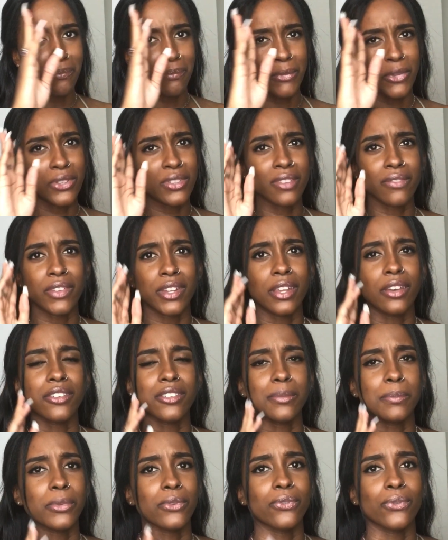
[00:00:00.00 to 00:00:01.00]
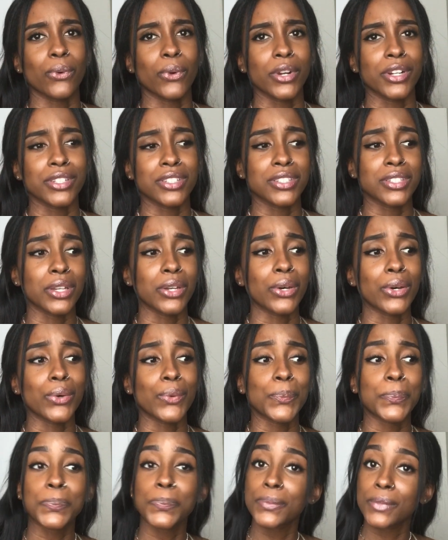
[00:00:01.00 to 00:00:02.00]
music videos before,
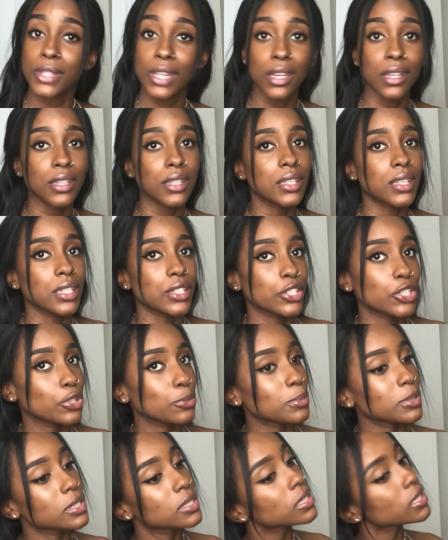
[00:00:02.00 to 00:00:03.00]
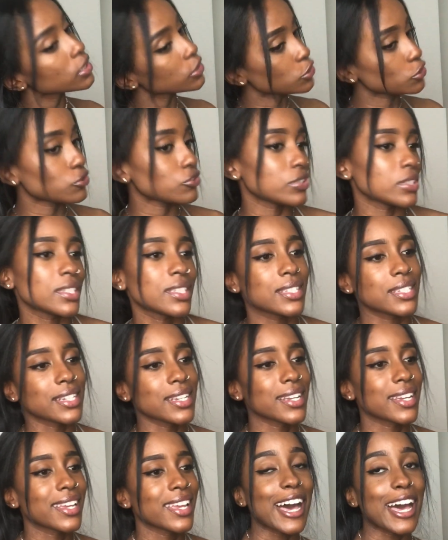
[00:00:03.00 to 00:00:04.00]
so this should be
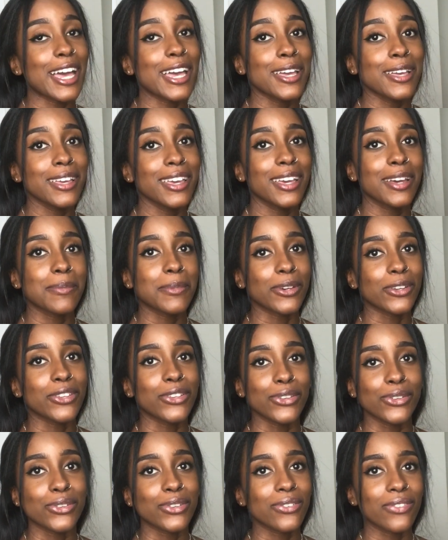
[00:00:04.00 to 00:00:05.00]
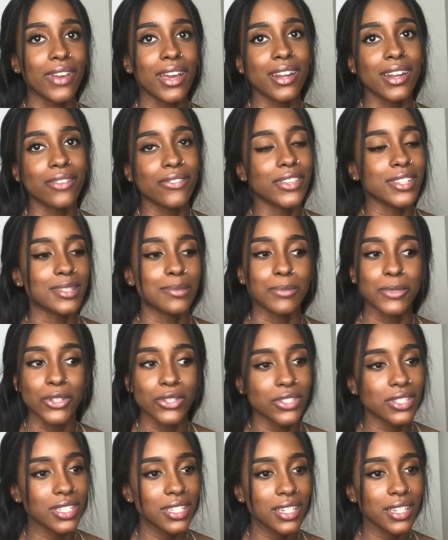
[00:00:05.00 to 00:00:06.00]
interesting. I am a huge fan of his
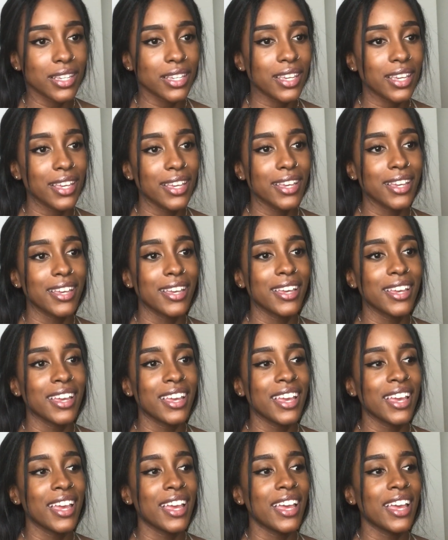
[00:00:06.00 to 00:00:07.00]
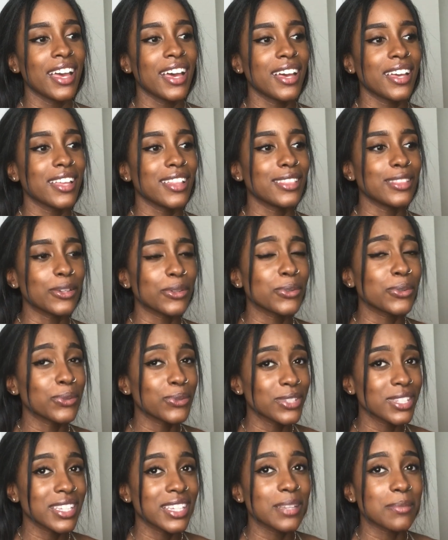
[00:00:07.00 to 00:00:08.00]
music. LIL
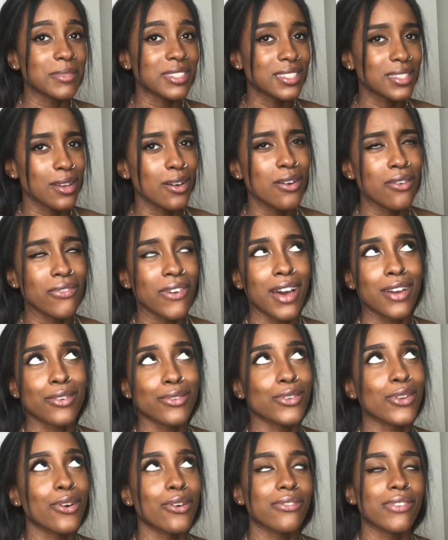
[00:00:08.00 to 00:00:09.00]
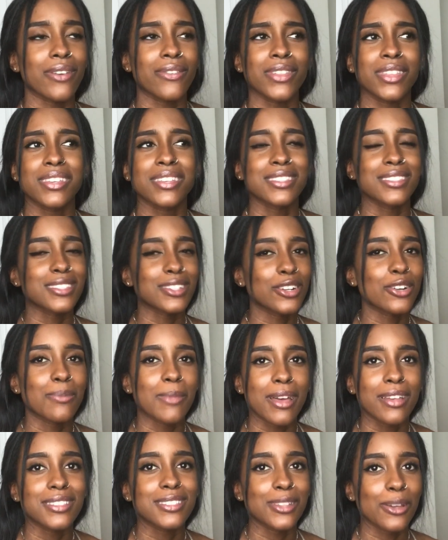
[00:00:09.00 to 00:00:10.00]
Uzi himself, I don't know if I really consider
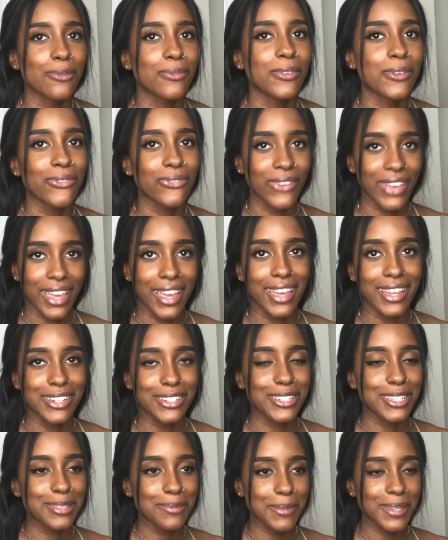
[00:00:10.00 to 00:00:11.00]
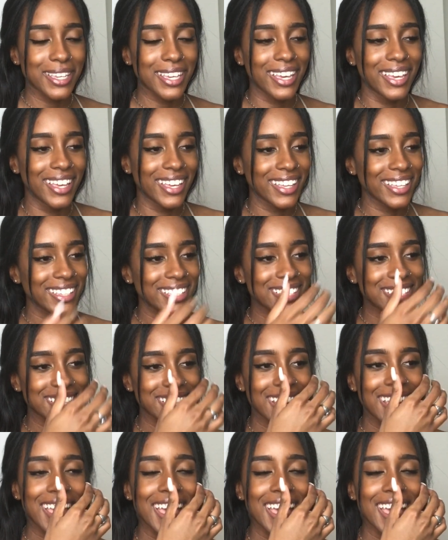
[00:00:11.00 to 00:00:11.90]
myself a fan just because